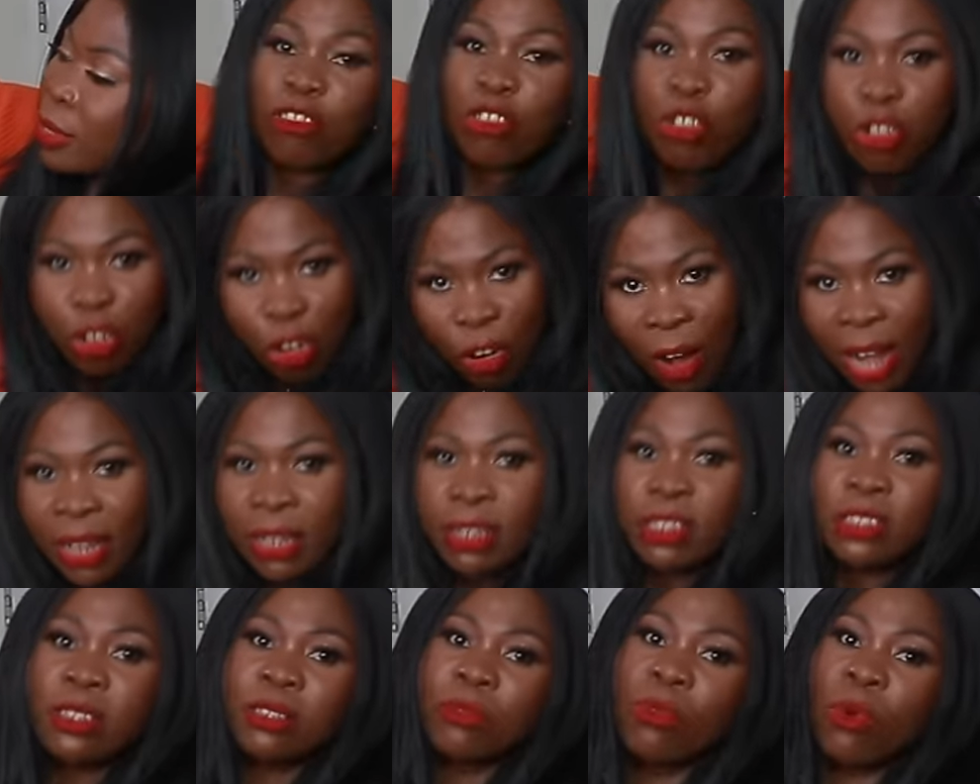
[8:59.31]
Try
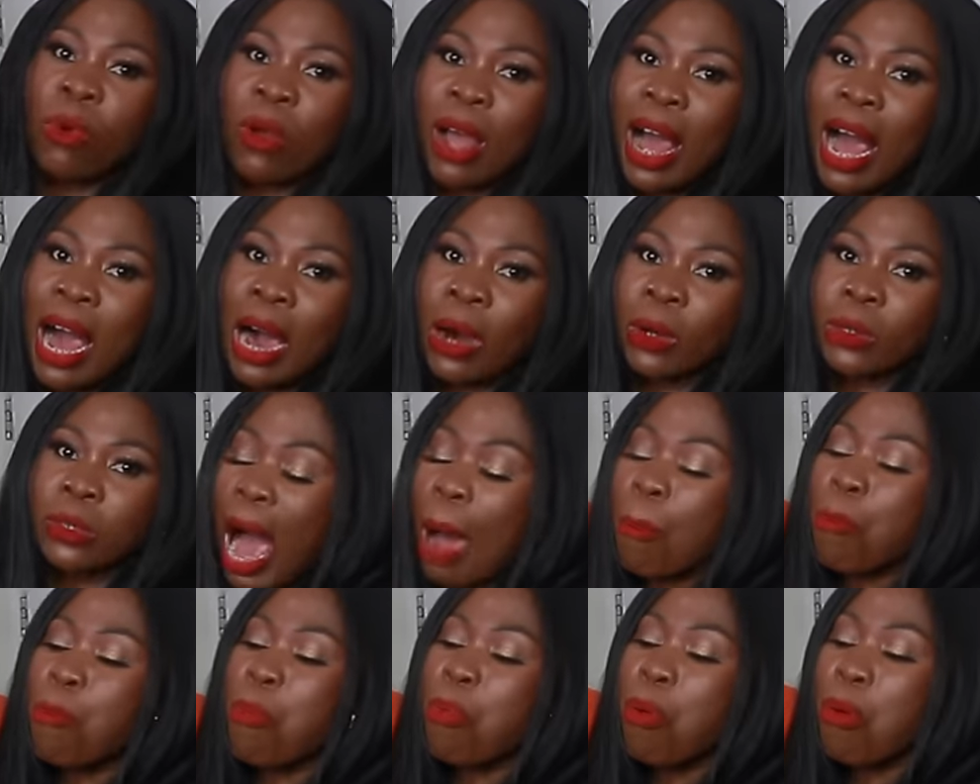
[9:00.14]
this look out.
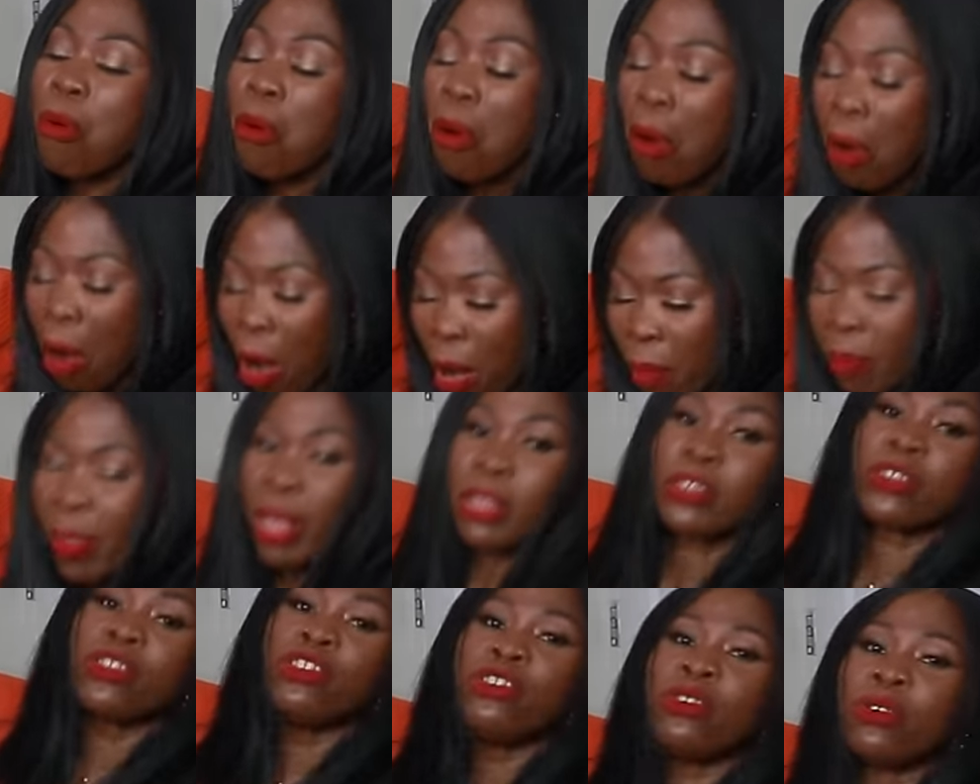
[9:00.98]
I
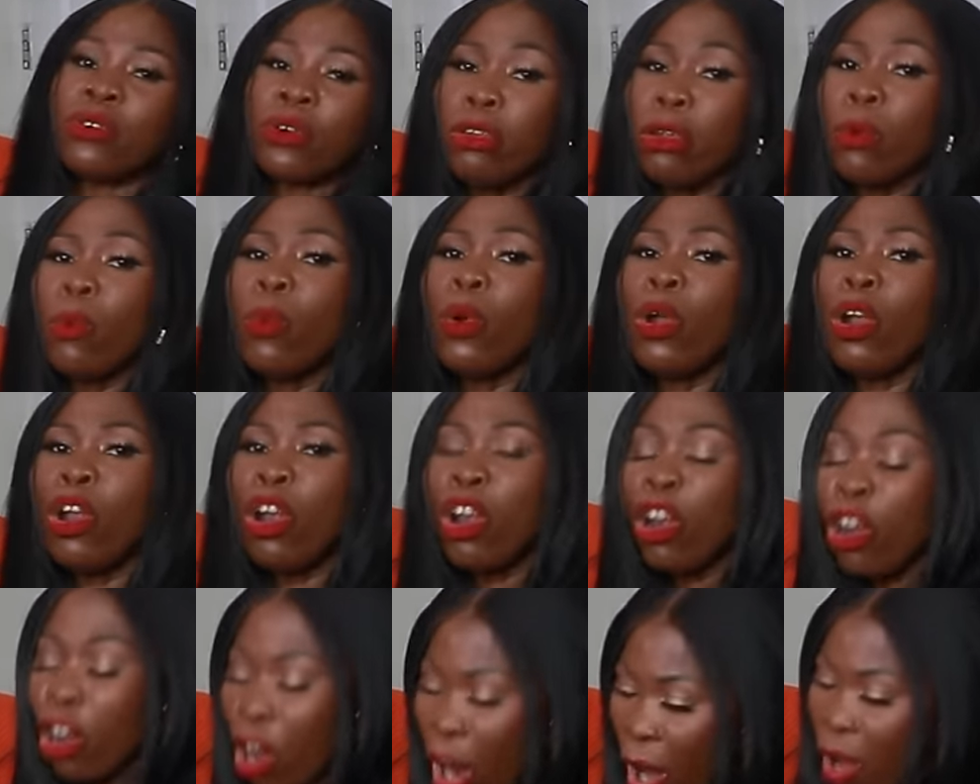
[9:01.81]
promise you, you
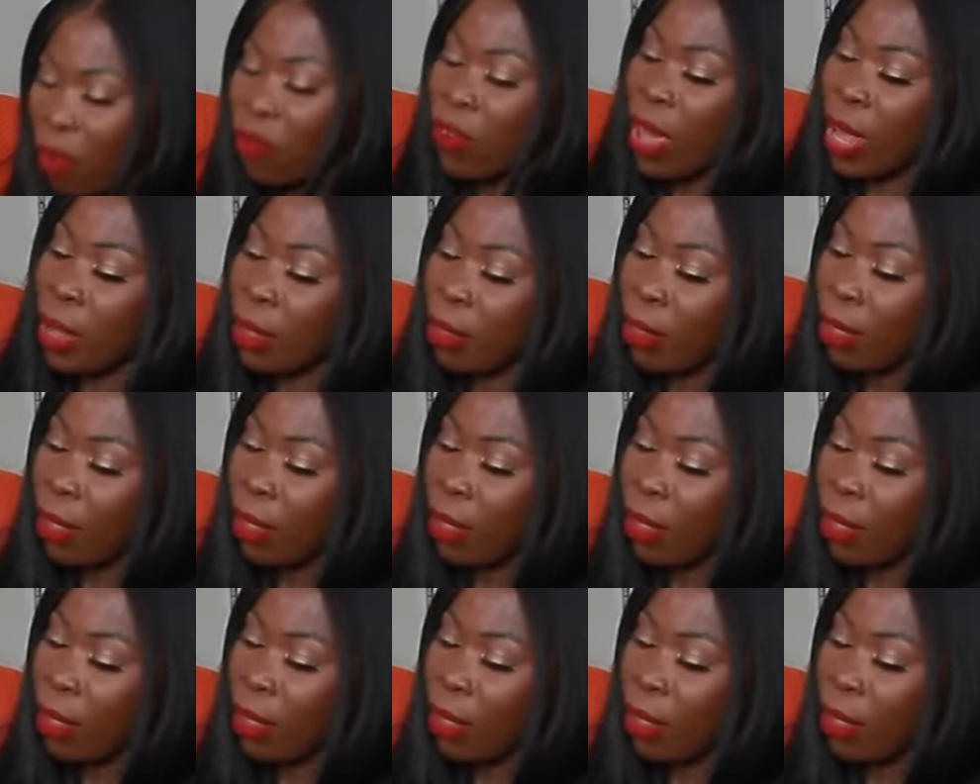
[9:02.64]
will love it.